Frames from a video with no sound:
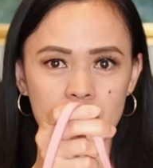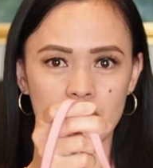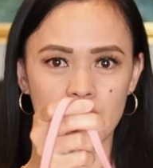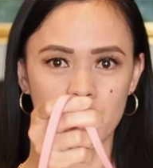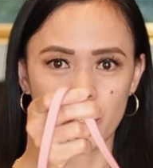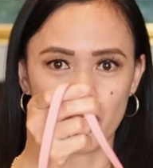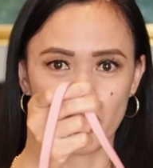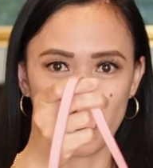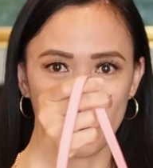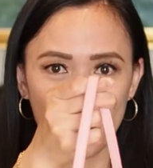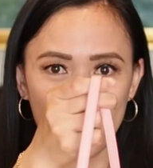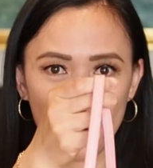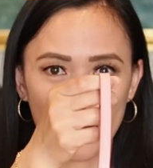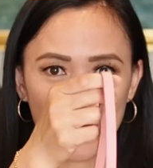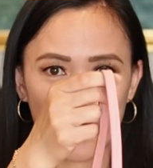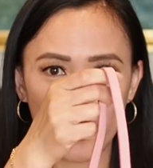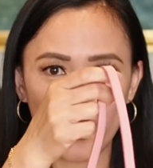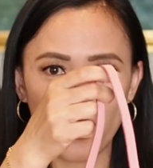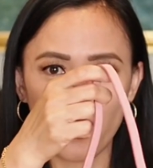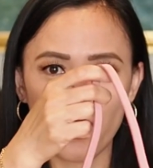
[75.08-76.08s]

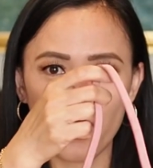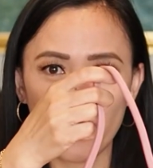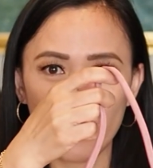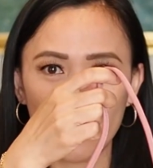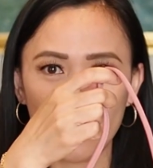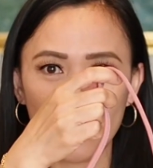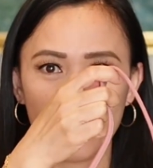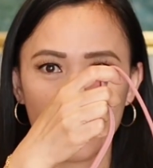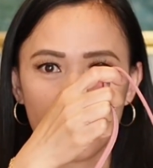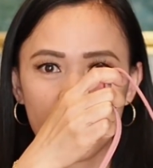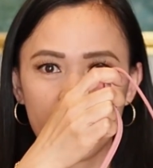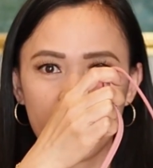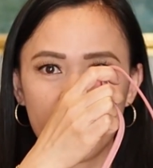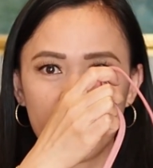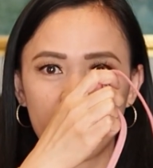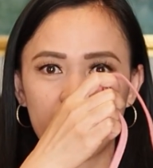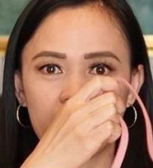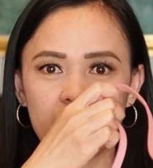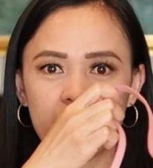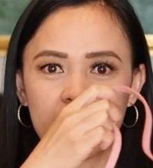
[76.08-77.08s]
So
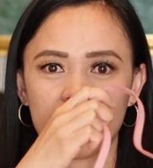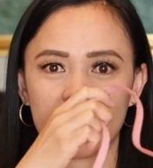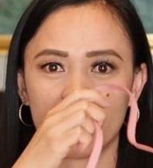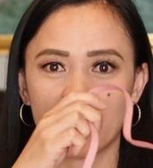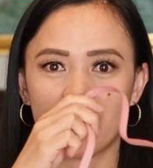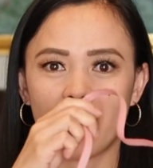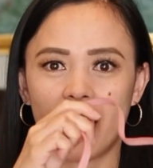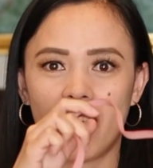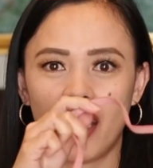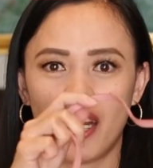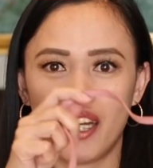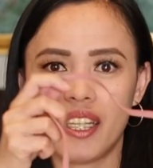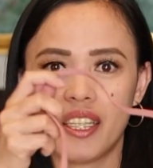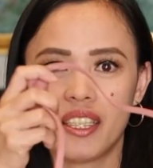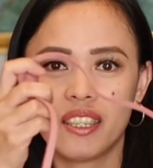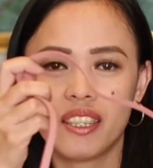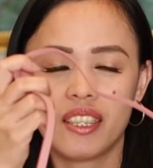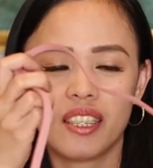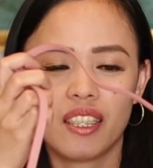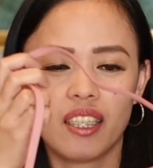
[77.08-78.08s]
here it is
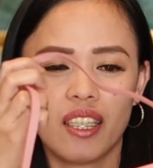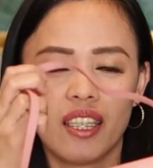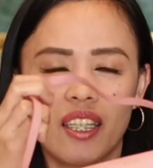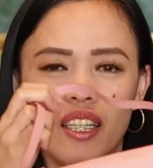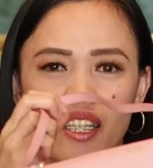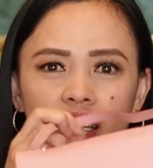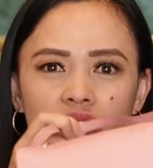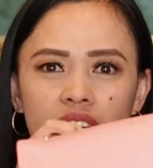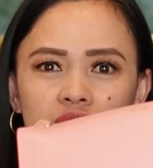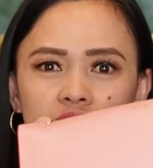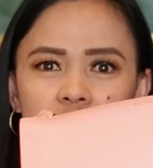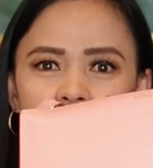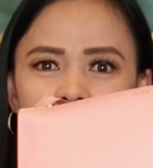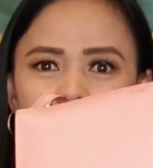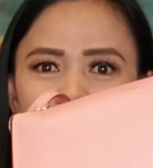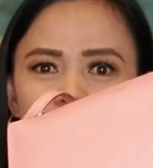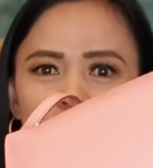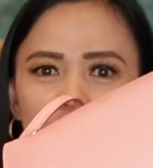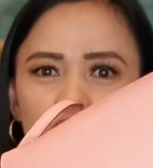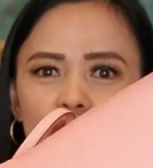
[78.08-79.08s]
guys.
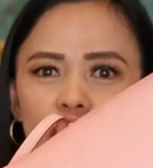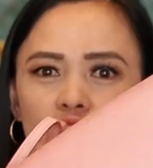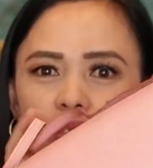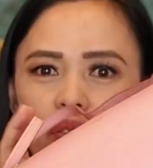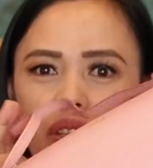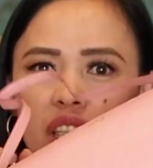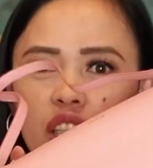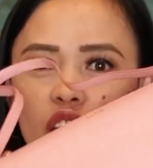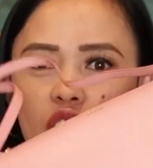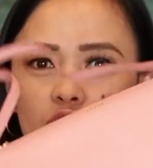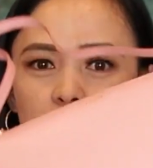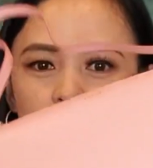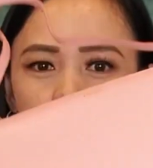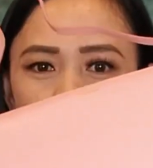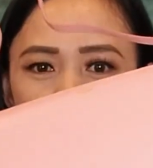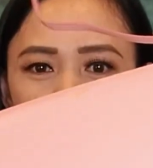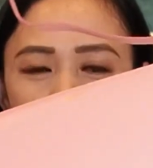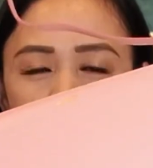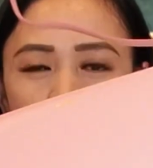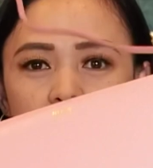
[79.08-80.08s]
I don't know if it
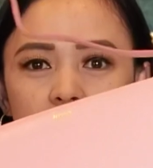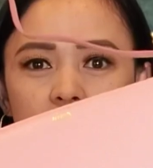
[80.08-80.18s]
captures